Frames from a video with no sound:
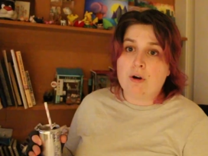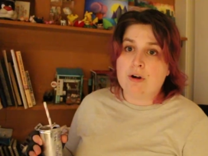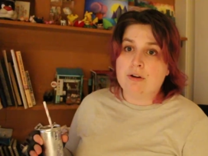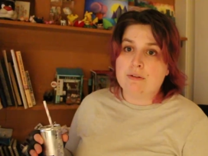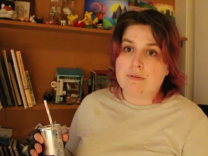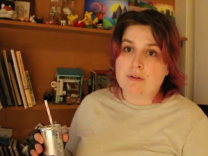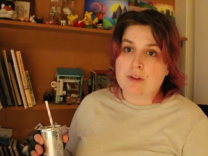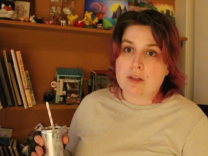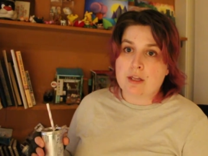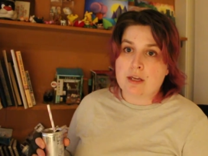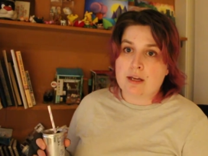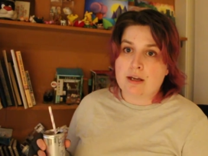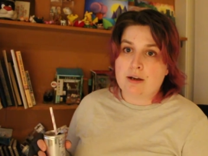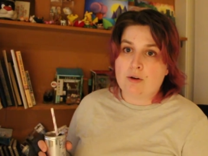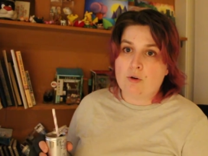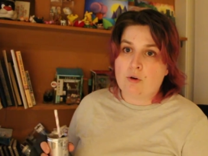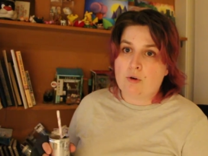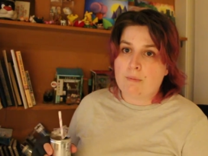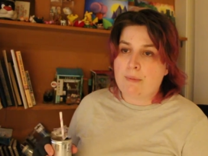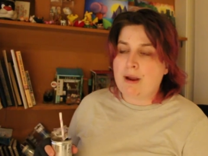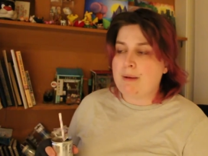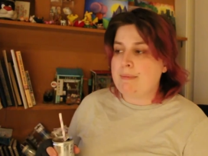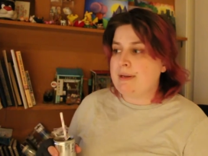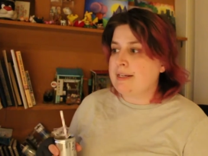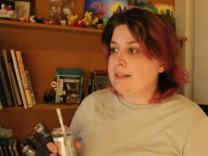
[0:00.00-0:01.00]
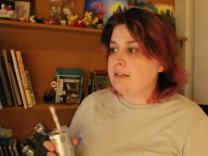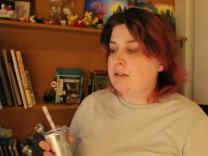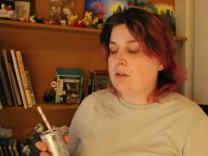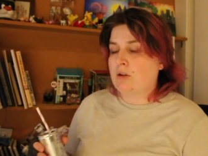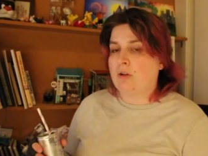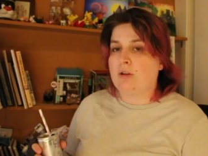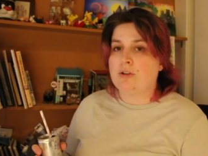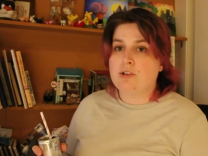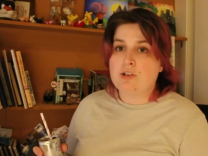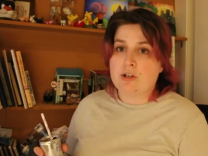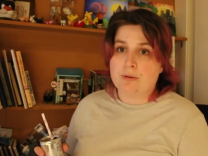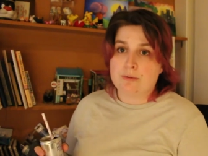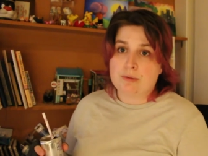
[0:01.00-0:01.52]
over there, or maybe
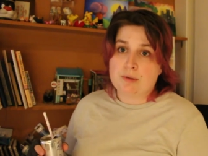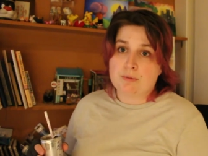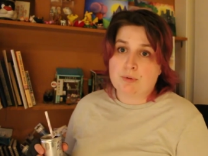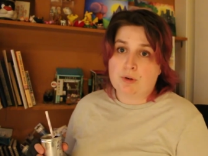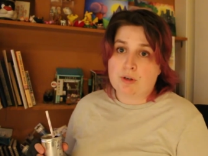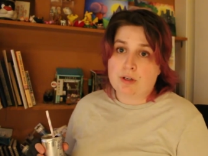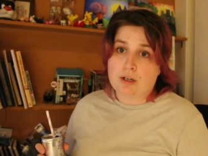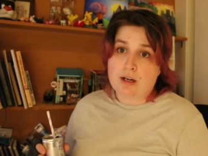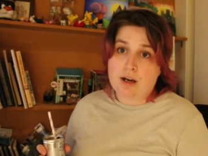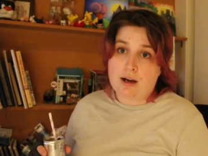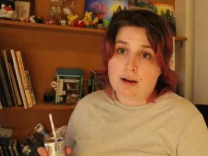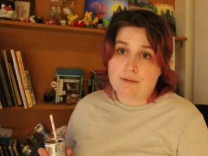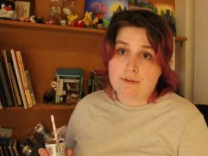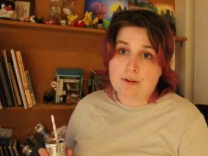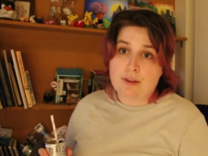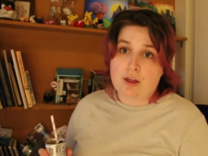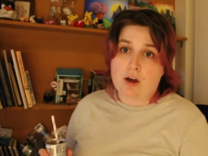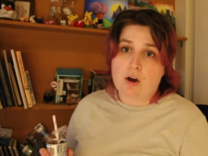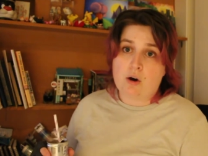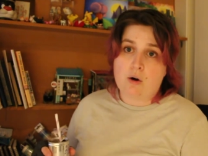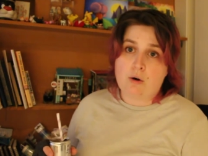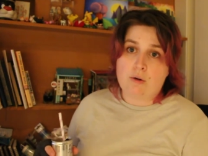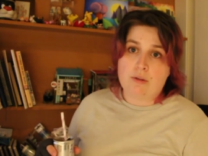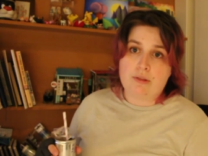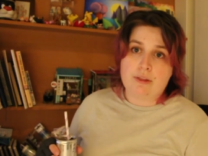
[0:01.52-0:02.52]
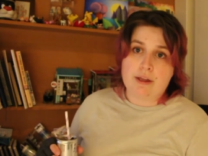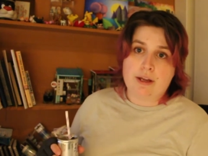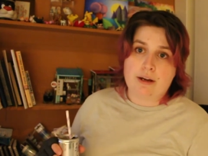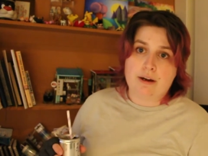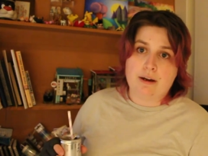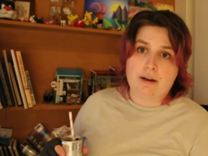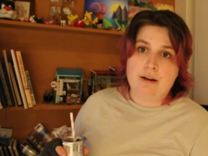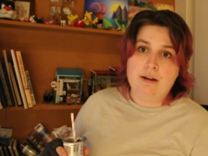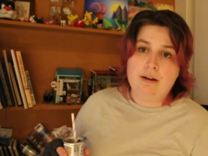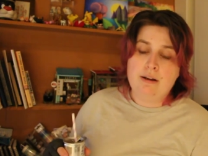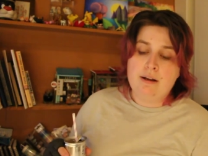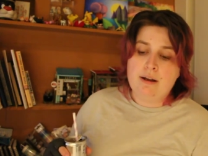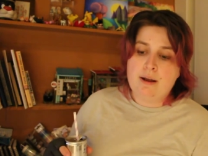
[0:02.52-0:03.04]
scholarships won't cover the whole
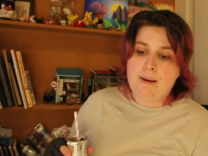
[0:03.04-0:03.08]
thing